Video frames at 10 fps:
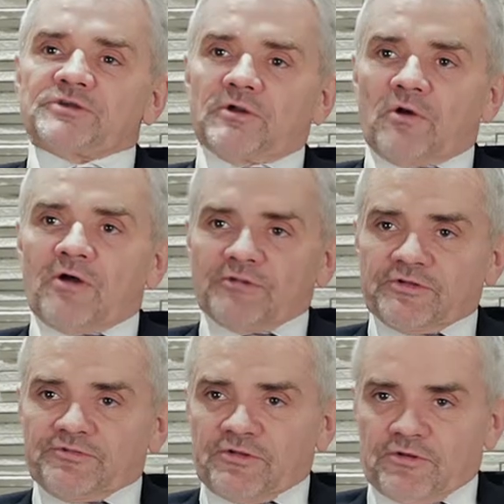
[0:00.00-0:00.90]
that are
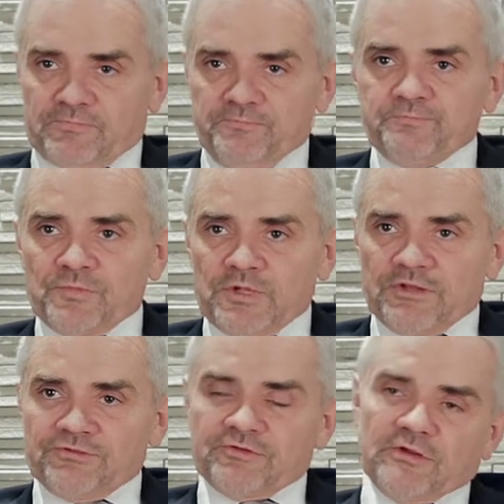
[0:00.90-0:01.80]
often considered
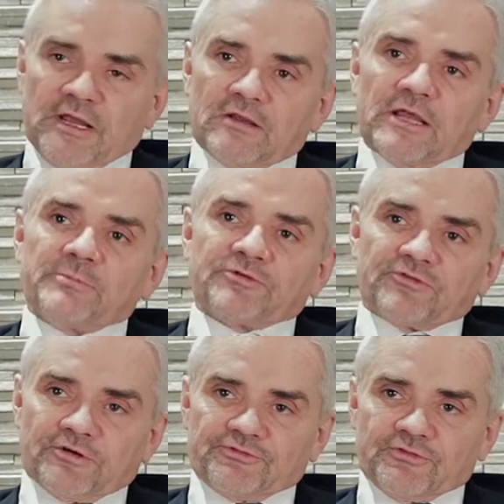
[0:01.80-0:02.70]
is neck
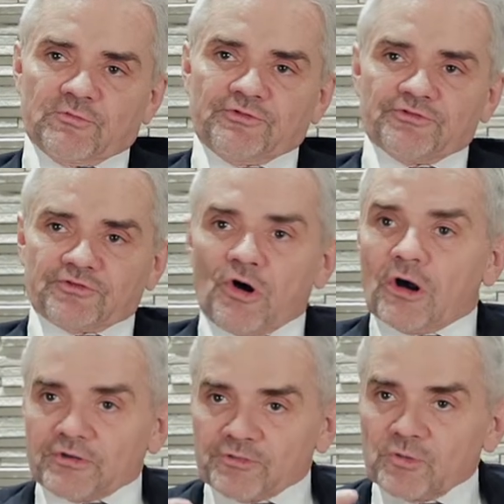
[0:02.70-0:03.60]
liposuction, which is
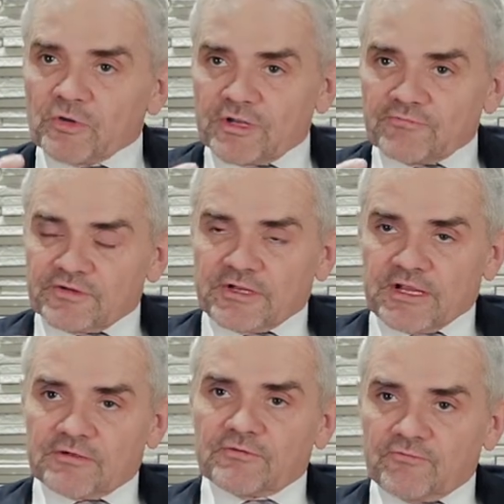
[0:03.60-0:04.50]
contouring of the
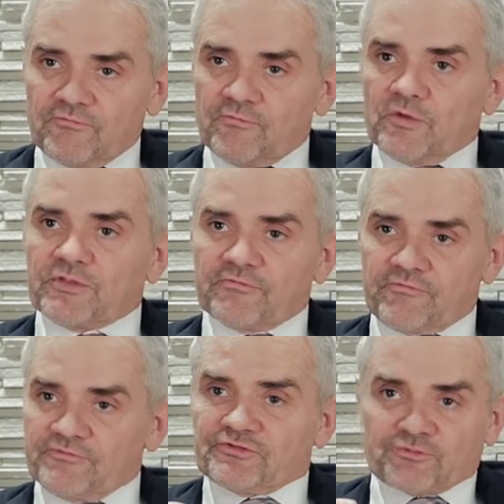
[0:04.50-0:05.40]
neck
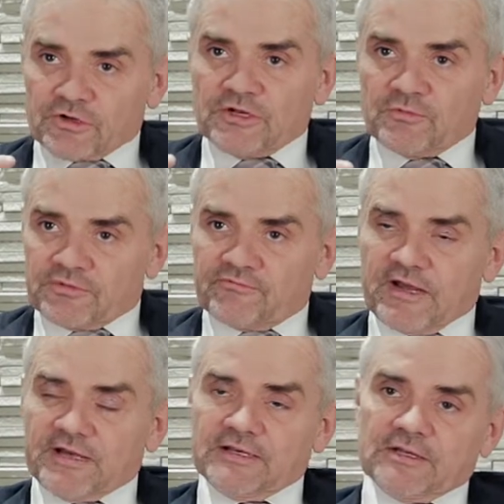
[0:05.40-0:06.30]
strictly with the
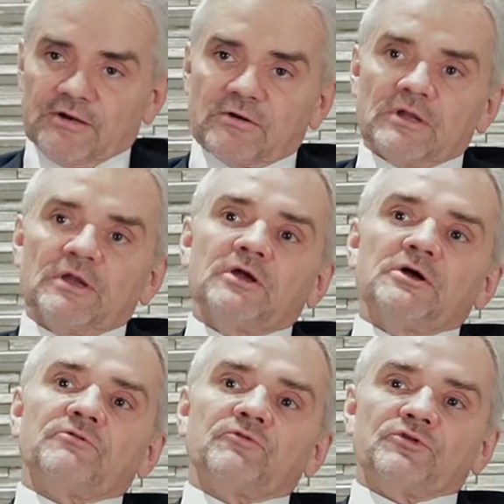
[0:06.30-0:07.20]
fatty layer,
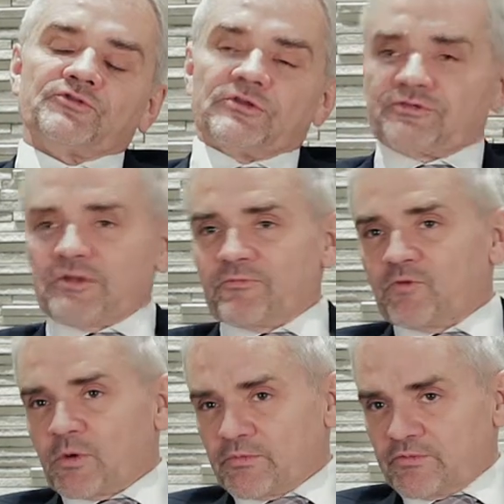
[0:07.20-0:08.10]
versus some
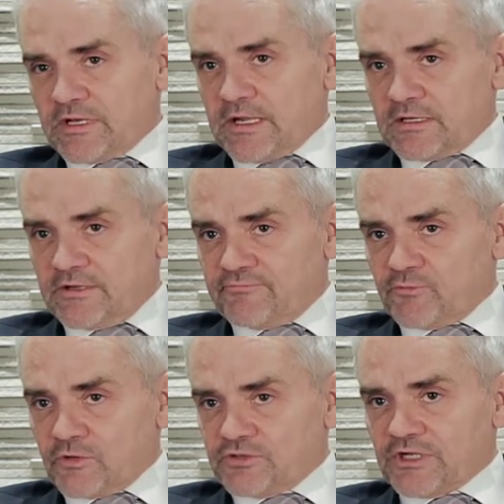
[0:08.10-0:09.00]
form of a neck
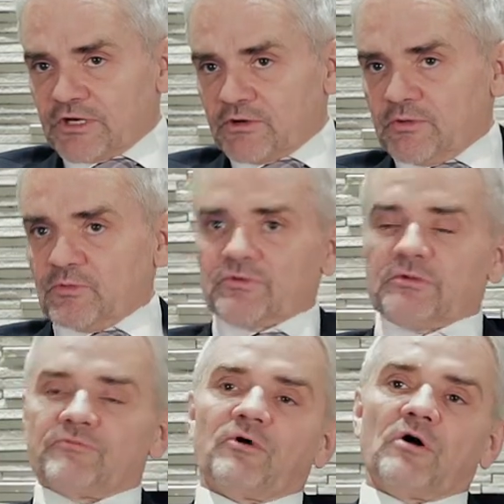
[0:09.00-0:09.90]
lift, where generally we're
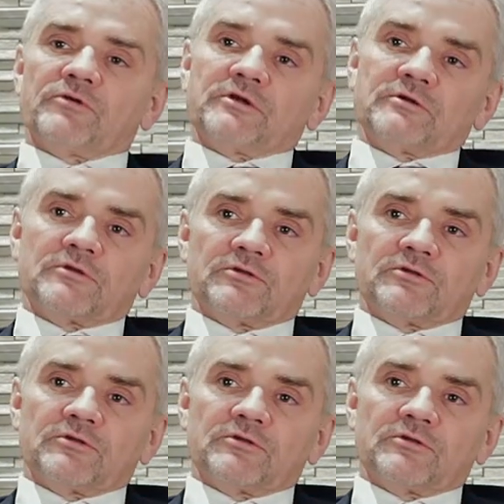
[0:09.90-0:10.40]
involving,